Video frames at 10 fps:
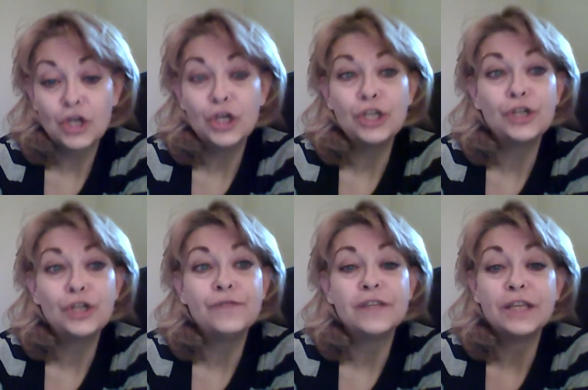Good,
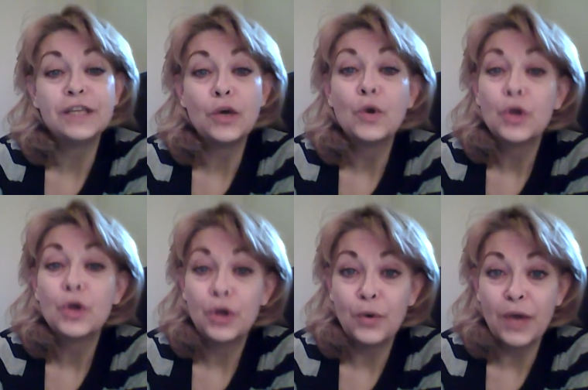good video.
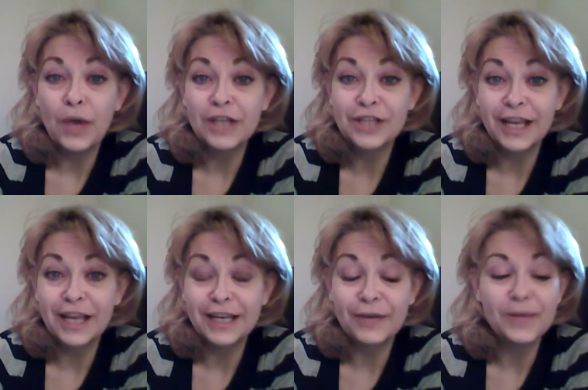Go
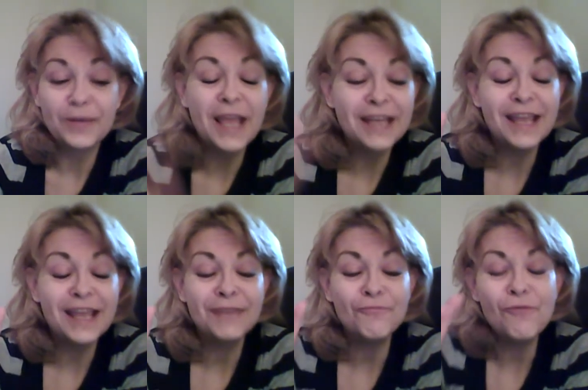check it out. And,
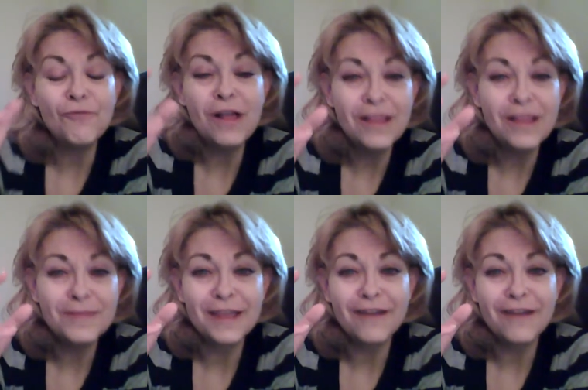and while I'm
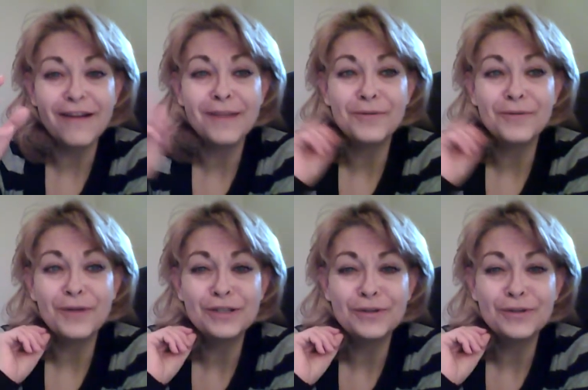there, I'm
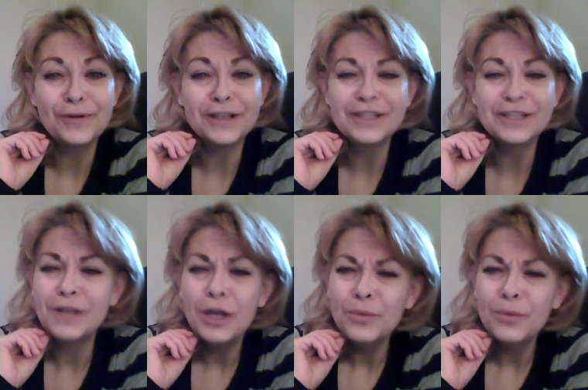going to question
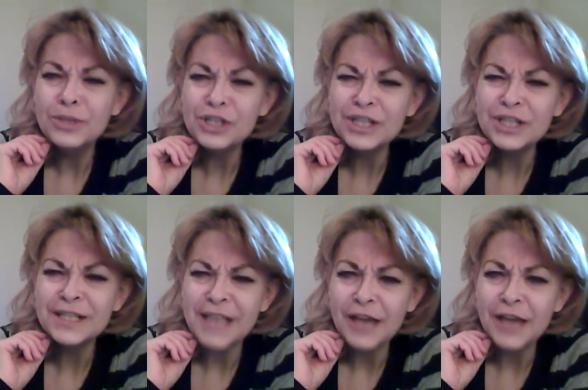was
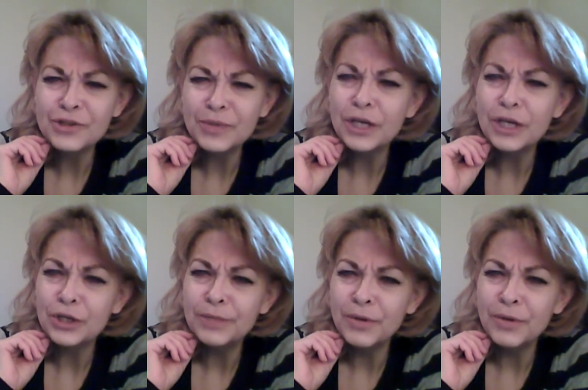Jesus actually a
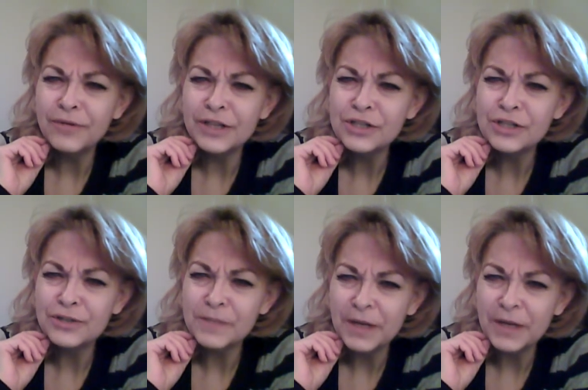good motivational
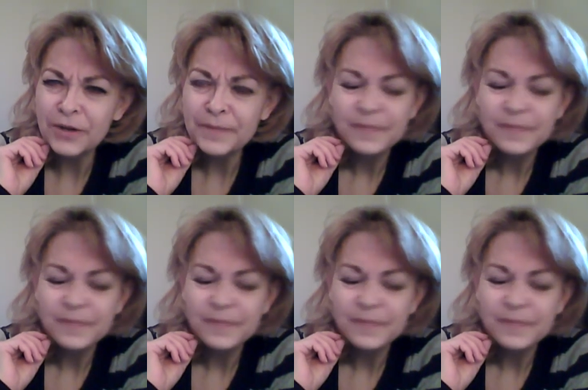speaker?